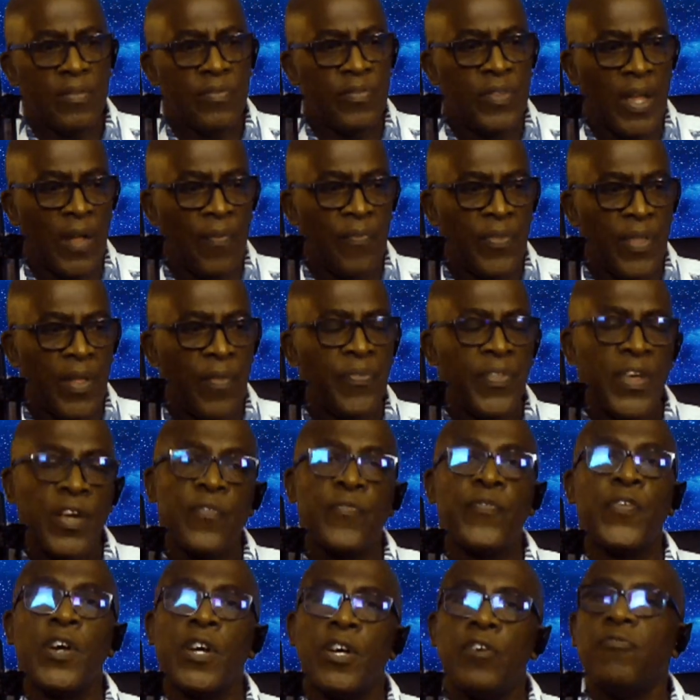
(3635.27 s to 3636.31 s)
They're
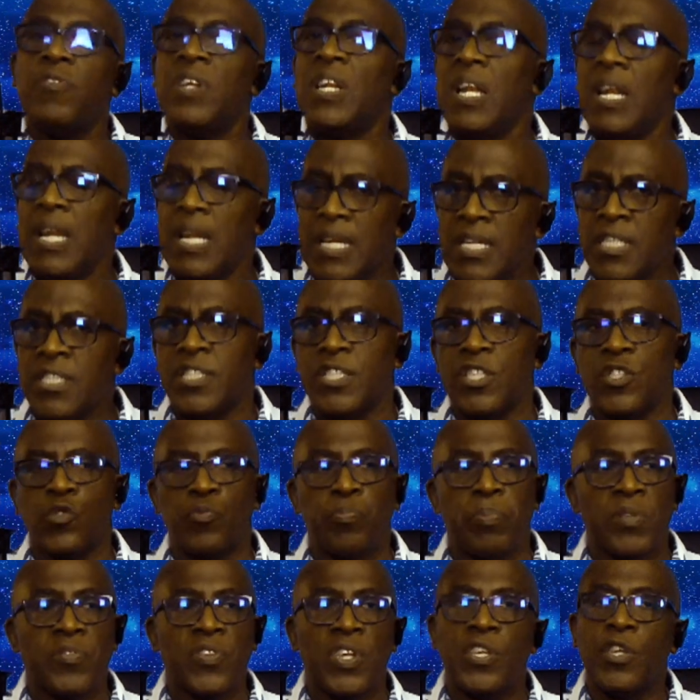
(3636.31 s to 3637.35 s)
very
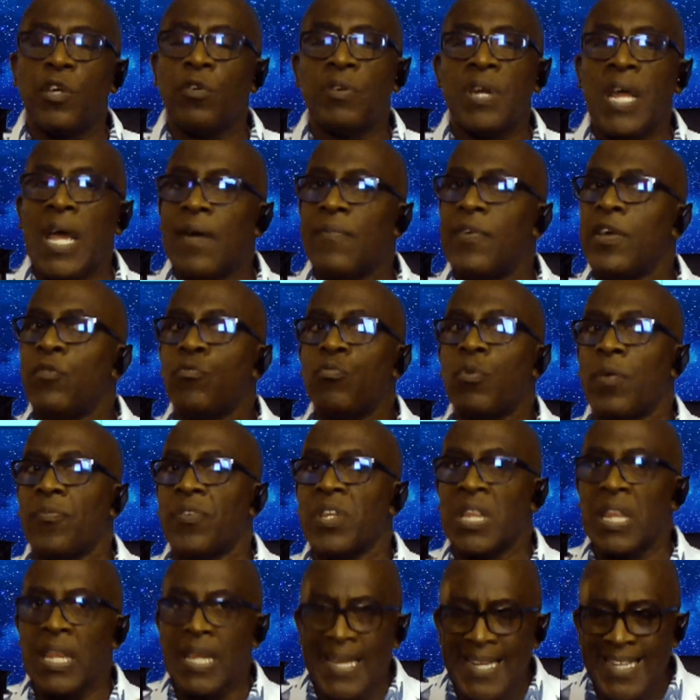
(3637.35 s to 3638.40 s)
religious, but they don't have a
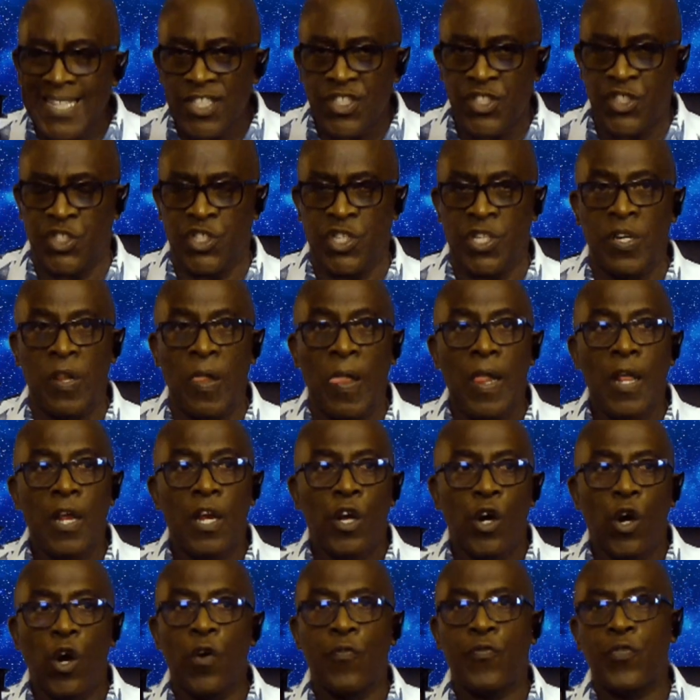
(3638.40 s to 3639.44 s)
revelation
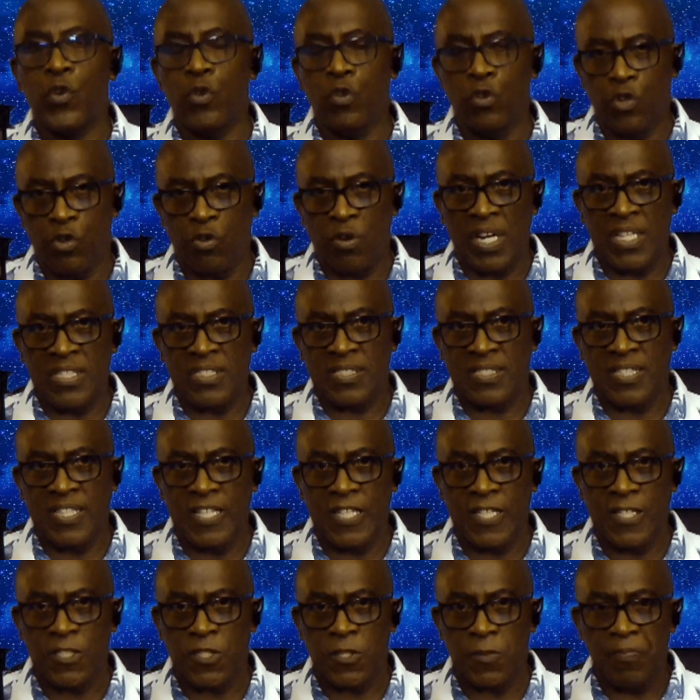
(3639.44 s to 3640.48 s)
of who Christ
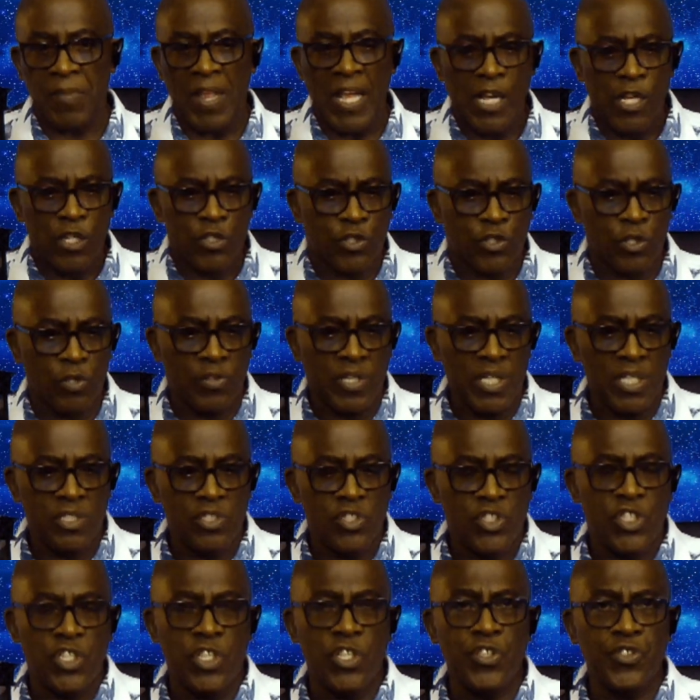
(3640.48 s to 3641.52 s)
is. So
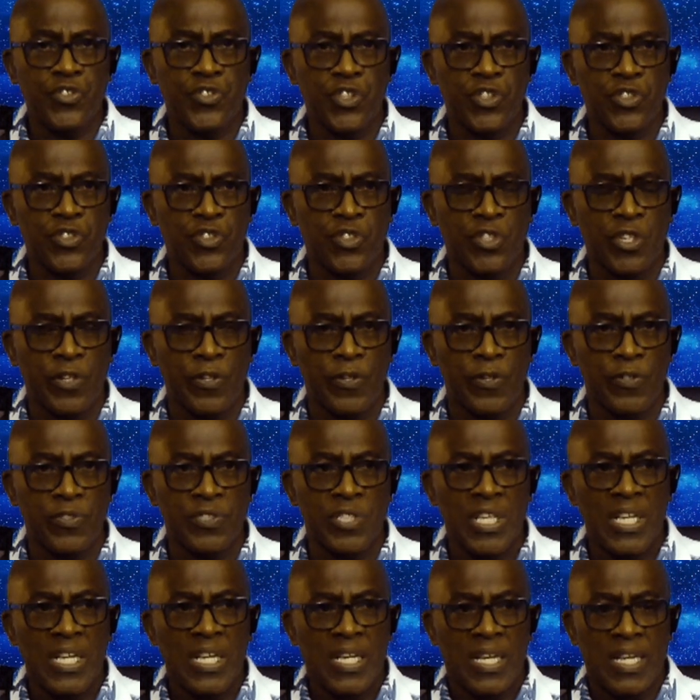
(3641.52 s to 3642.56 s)
then Jesus
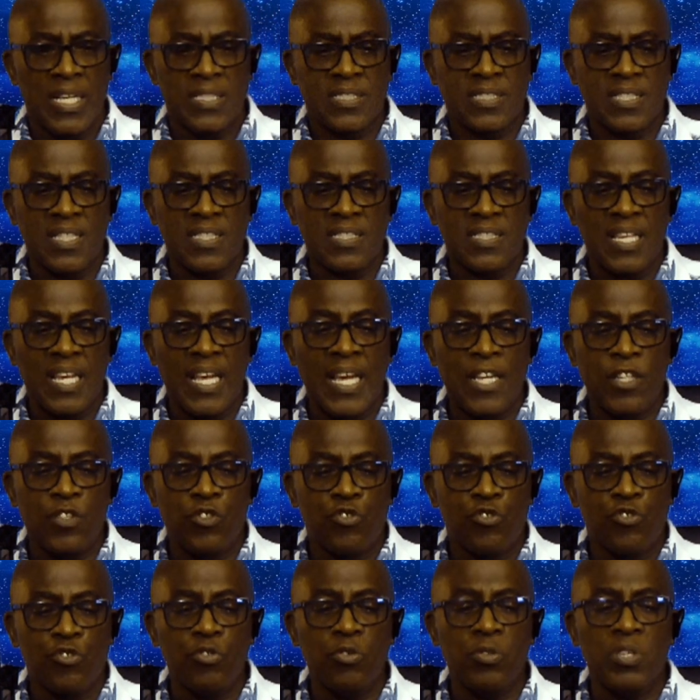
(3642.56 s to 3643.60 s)
turns and says,
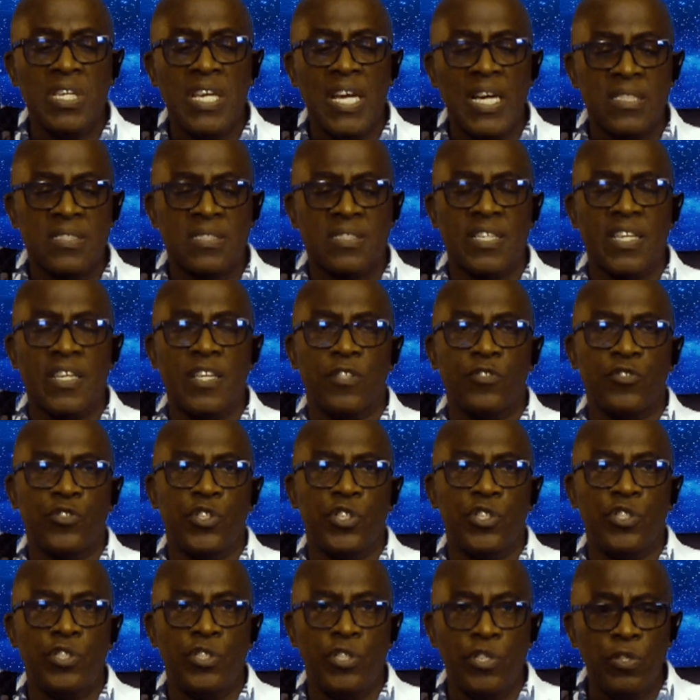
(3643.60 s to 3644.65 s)
"And truly I say
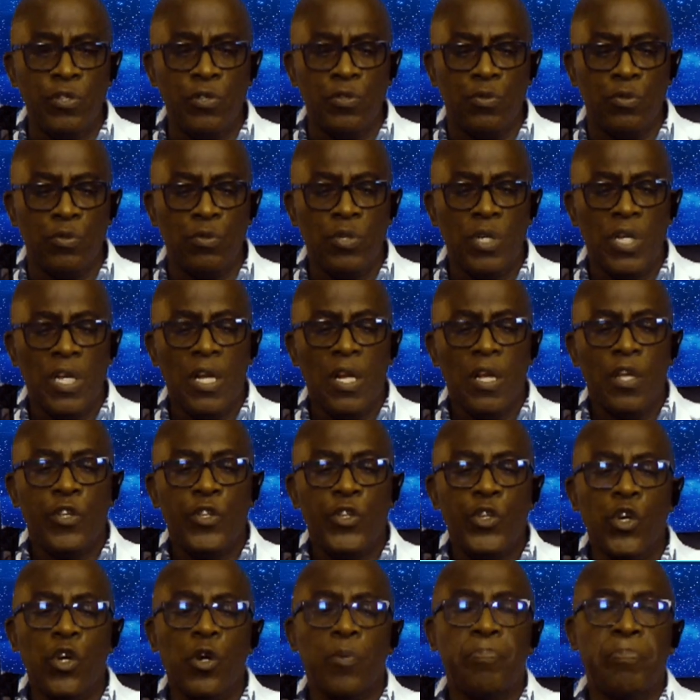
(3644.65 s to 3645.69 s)
unto you,
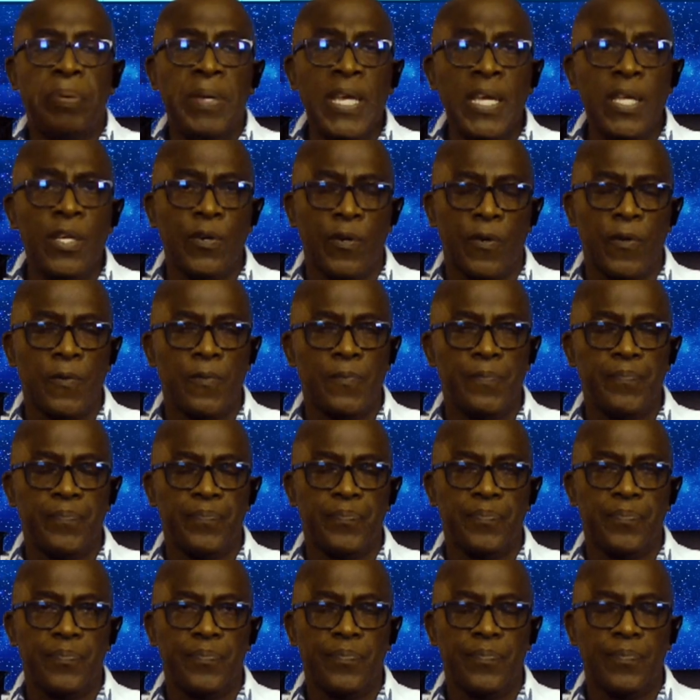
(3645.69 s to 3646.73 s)
you're Peter,
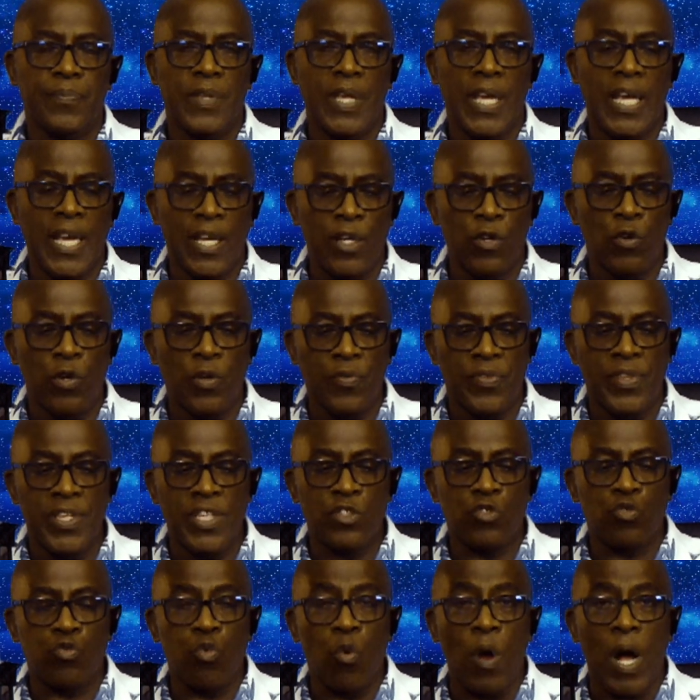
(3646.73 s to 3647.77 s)
and on
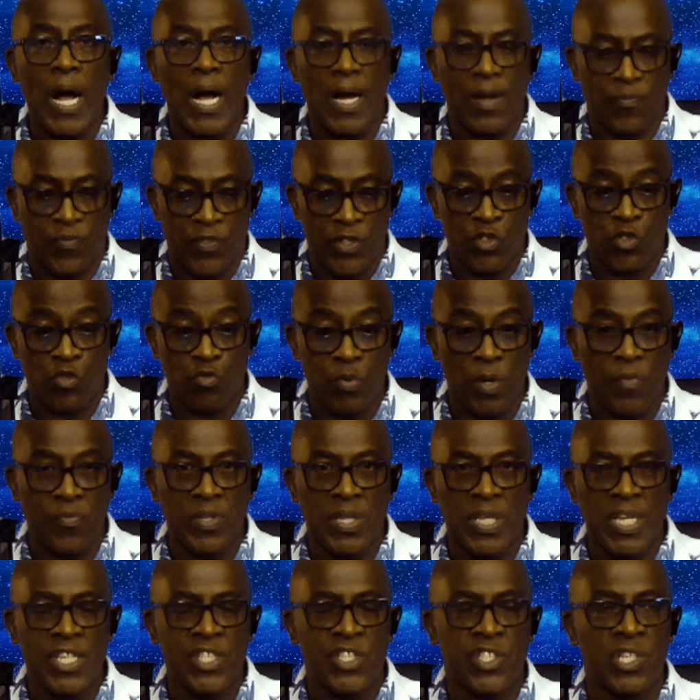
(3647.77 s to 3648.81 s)
this rock," this
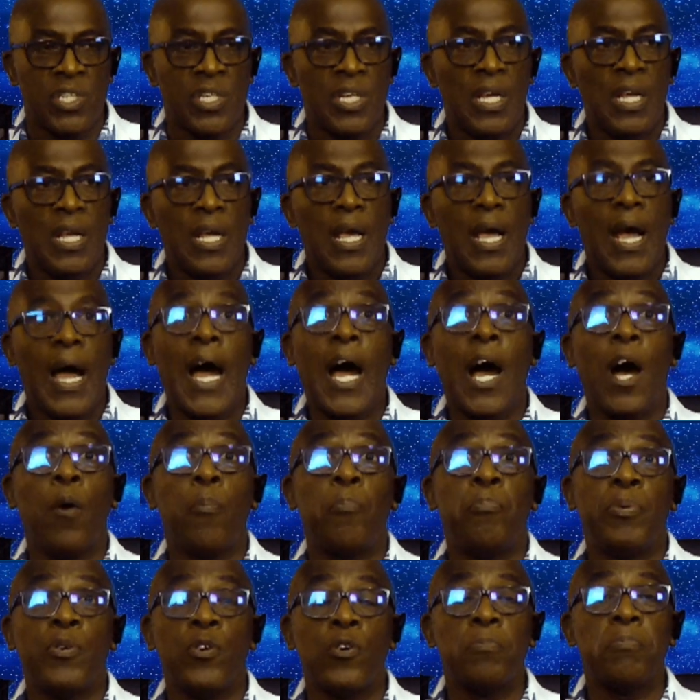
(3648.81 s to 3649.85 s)
revelation, "I'll
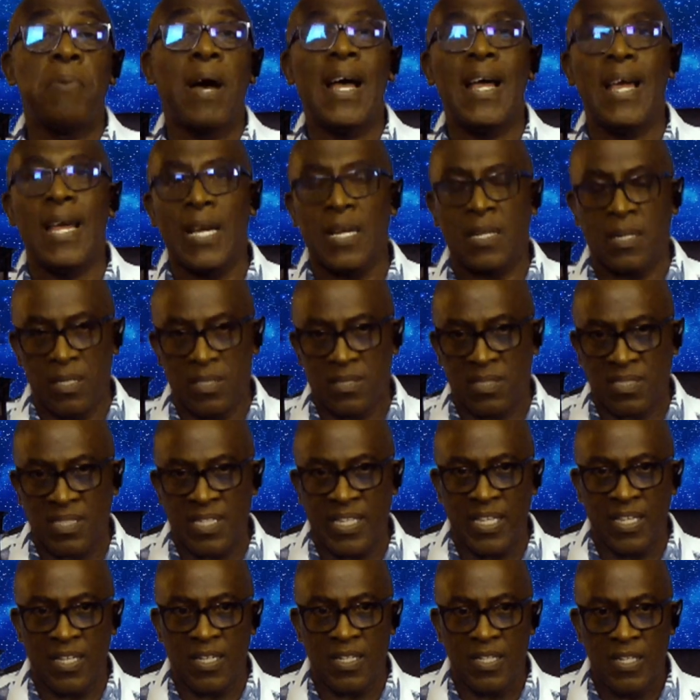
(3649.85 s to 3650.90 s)
build my
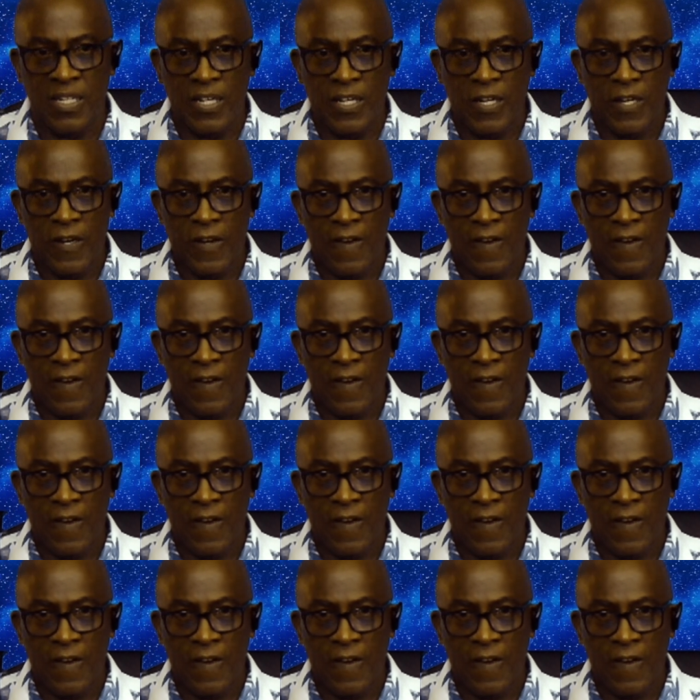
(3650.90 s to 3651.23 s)
ecclesia."